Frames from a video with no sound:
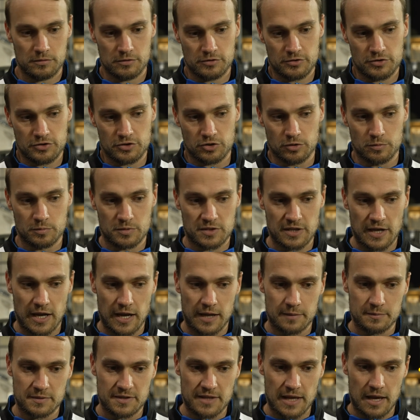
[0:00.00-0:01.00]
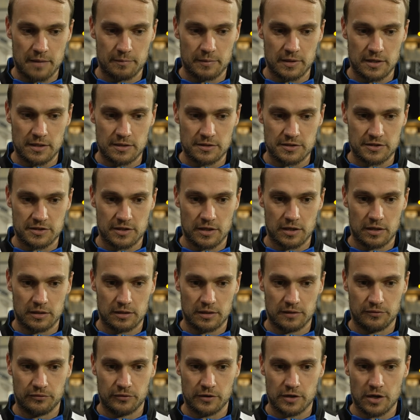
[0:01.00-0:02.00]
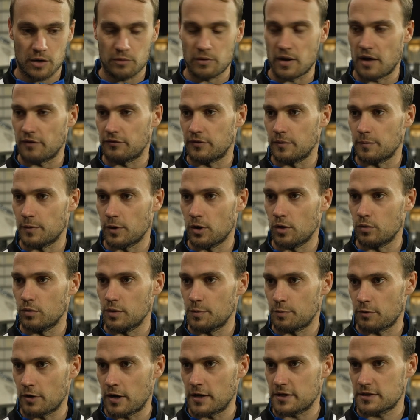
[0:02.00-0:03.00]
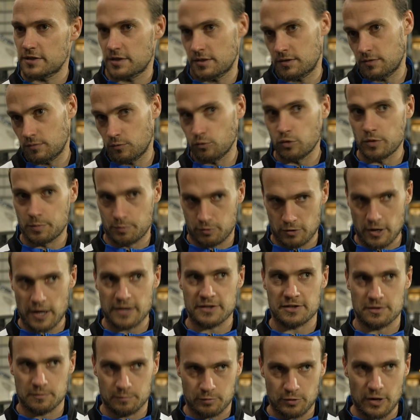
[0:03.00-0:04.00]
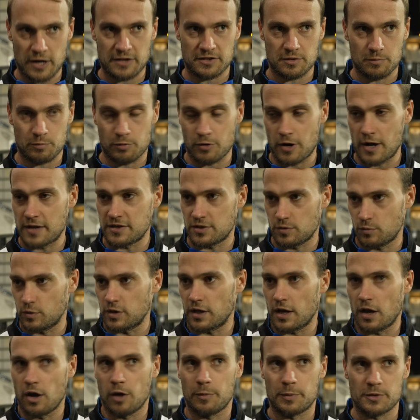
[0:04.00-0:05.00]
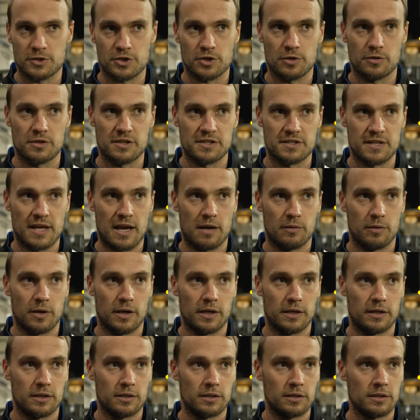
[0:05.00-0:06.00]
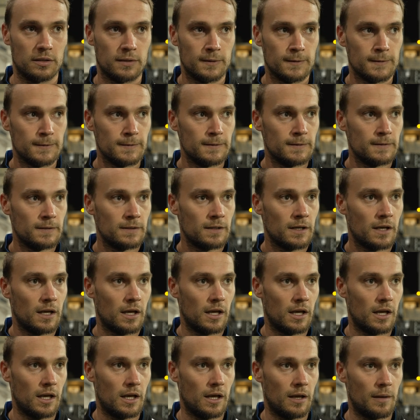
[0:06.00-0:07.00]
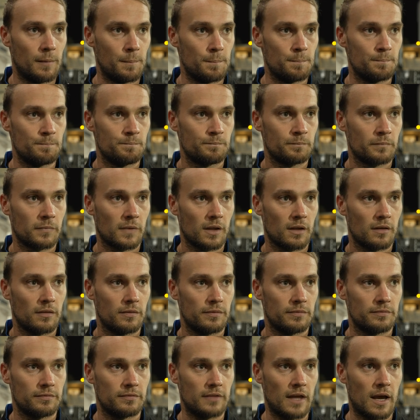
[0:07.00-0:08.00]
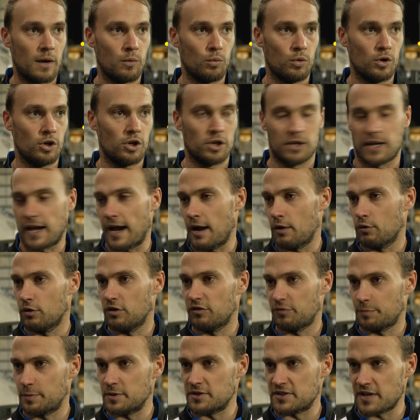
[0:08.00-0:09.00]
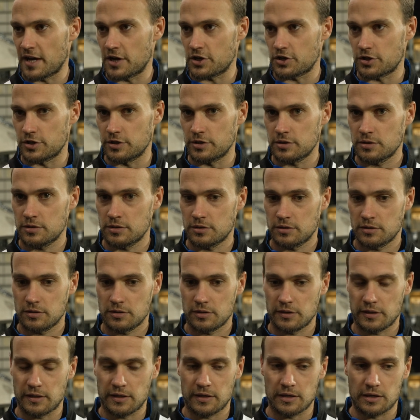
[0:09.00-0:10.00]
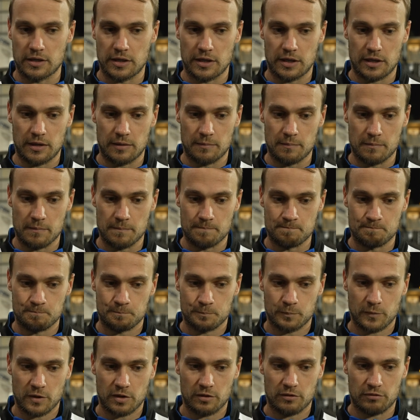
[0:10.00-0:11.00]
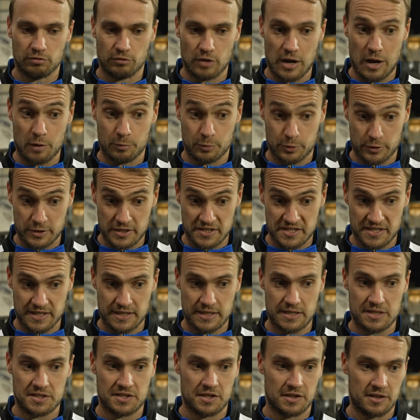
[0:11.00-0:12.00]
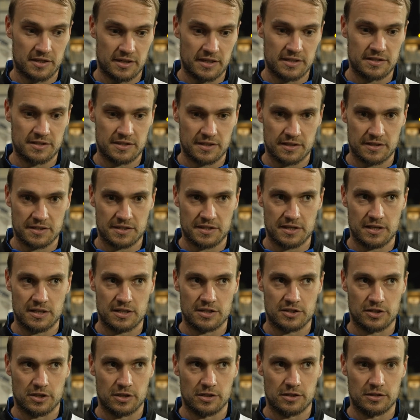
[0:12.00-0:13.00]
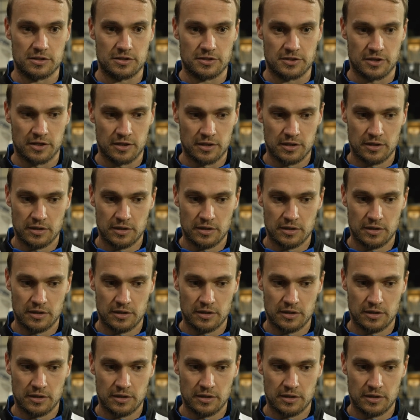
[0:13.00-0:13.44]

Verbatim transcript: sometimes that means that if we don't have the ball, we press, we press and press and press, and we get opportunities that way. And um, that work out of possession um, throughout pre-season and into the season has